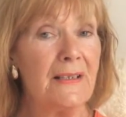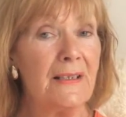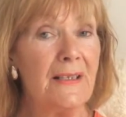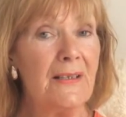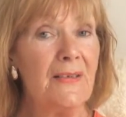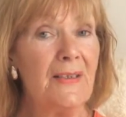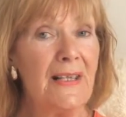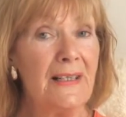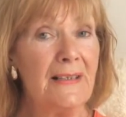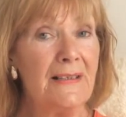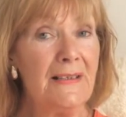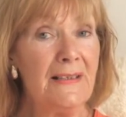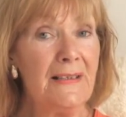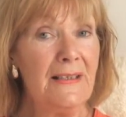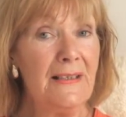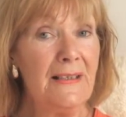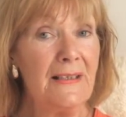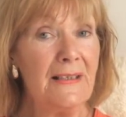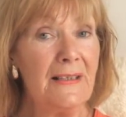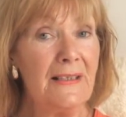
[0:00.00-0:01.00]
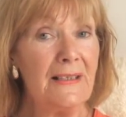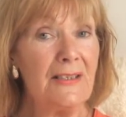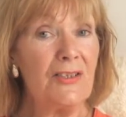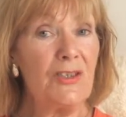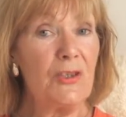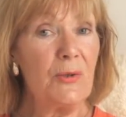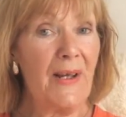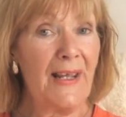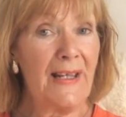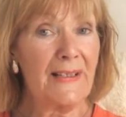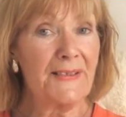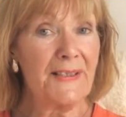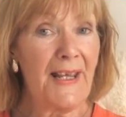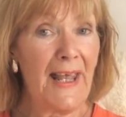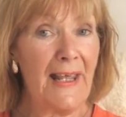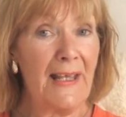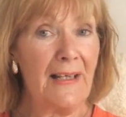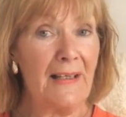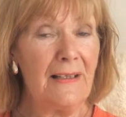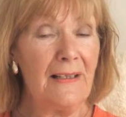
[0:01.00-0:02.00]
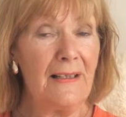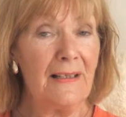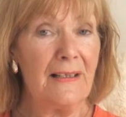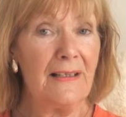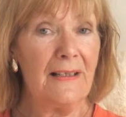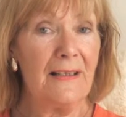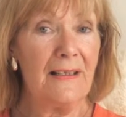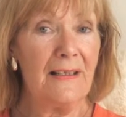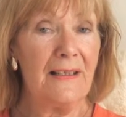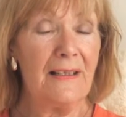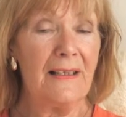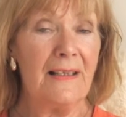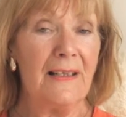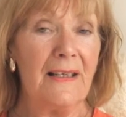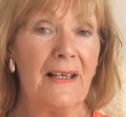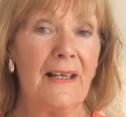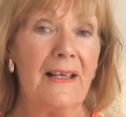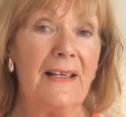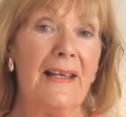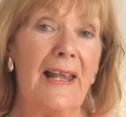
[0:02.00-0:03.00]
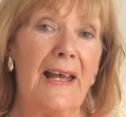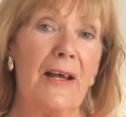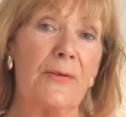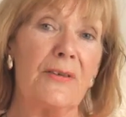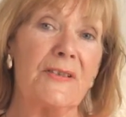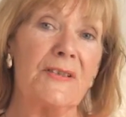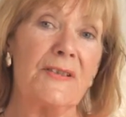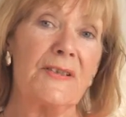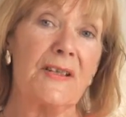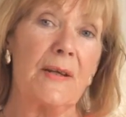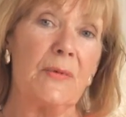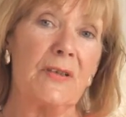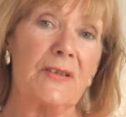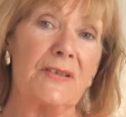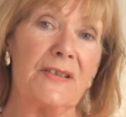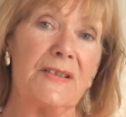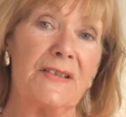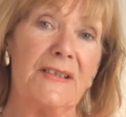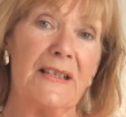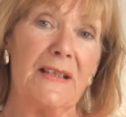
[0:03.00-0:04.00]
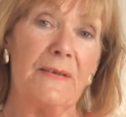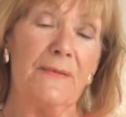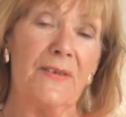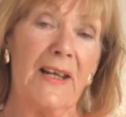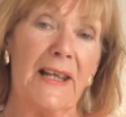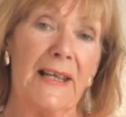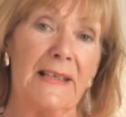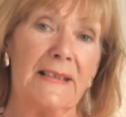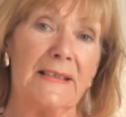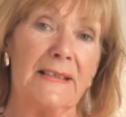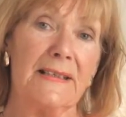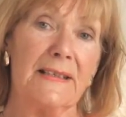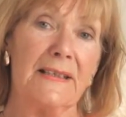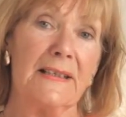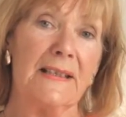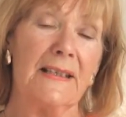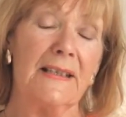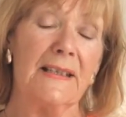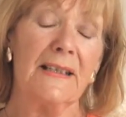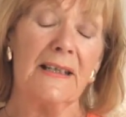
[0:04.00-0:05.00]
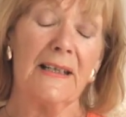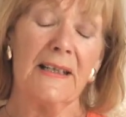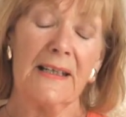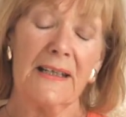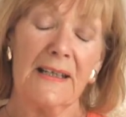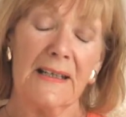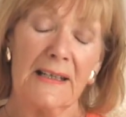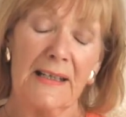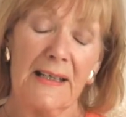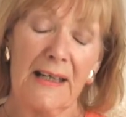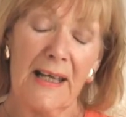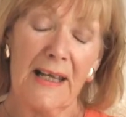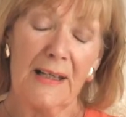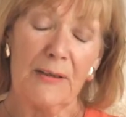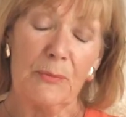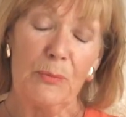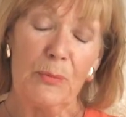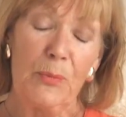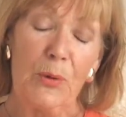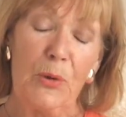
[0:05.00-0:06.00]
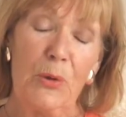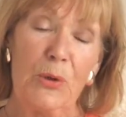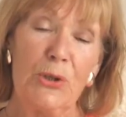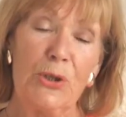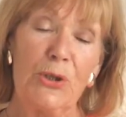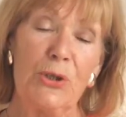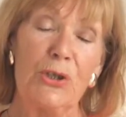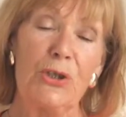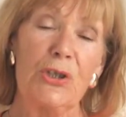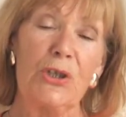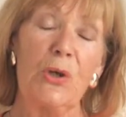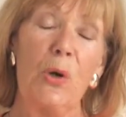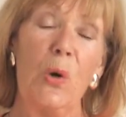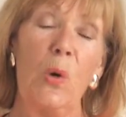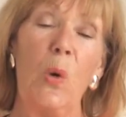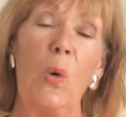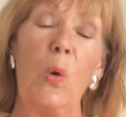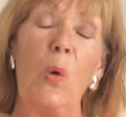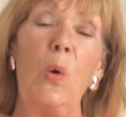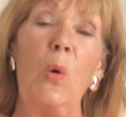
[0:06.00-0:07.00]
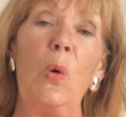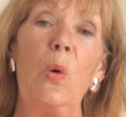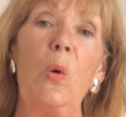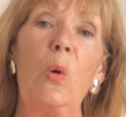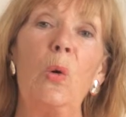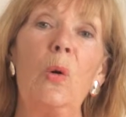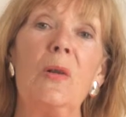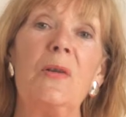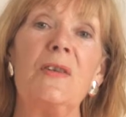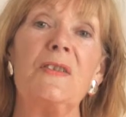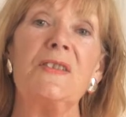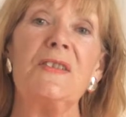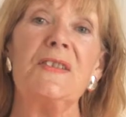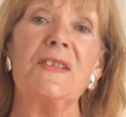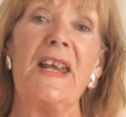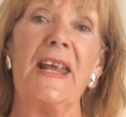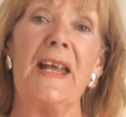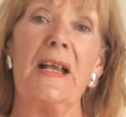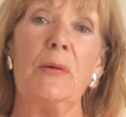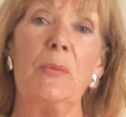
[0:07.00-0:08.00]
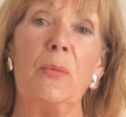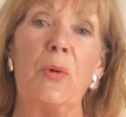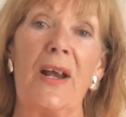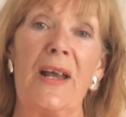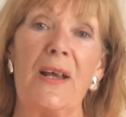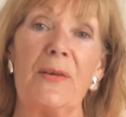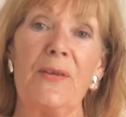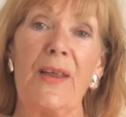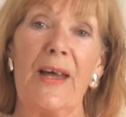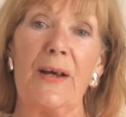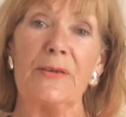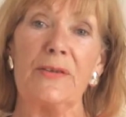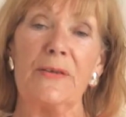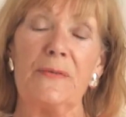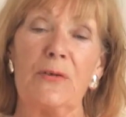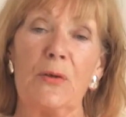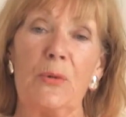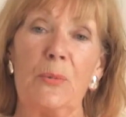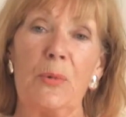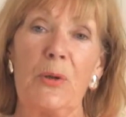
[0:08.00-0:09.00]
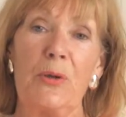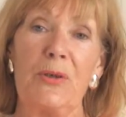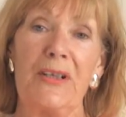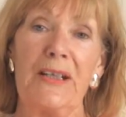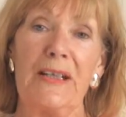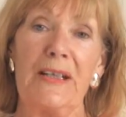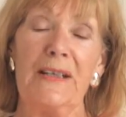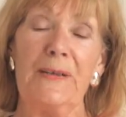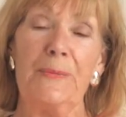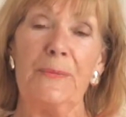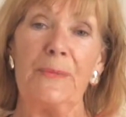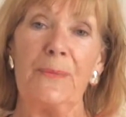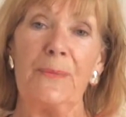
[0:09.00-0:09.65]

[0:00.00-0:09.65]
And then, as you exhale, allow the stomach to deflate and push all the stale breath out of your body.